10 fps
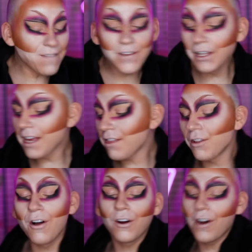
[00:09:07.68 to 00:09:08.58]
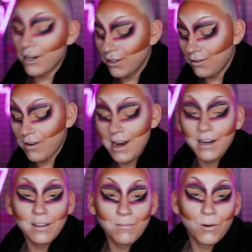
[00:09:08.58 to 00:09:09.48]
I feel like the longer I do
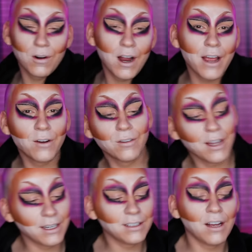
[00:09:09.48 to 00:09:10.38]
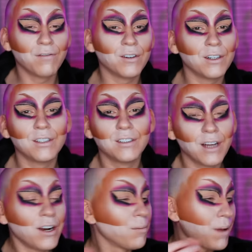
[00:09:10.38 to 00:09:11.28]
drag, the more I don't like suffer.
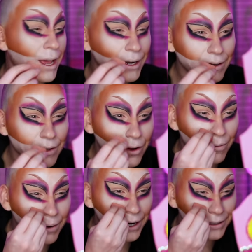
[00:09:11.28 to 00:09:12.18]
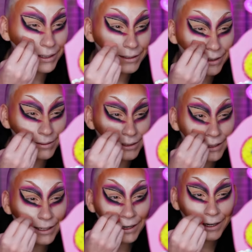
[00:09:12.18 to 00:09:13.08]
I don't panic the whole process. I'm just
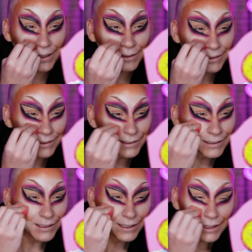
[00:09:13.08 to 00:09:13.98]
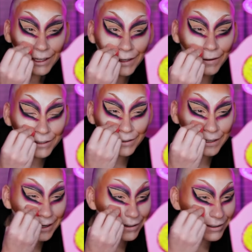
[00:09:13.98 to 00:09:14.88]
like, ah, it'll
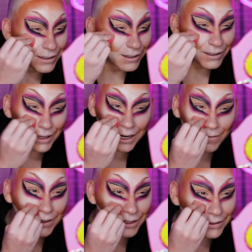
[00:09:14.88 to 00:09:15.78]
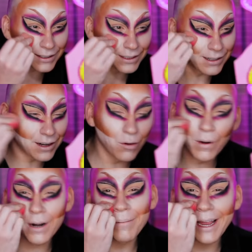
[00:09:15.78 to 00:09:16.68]
turn out. And if it doesn't, I'll
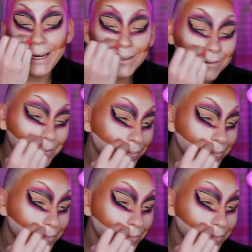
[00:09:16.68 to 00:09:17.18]
wear a bang.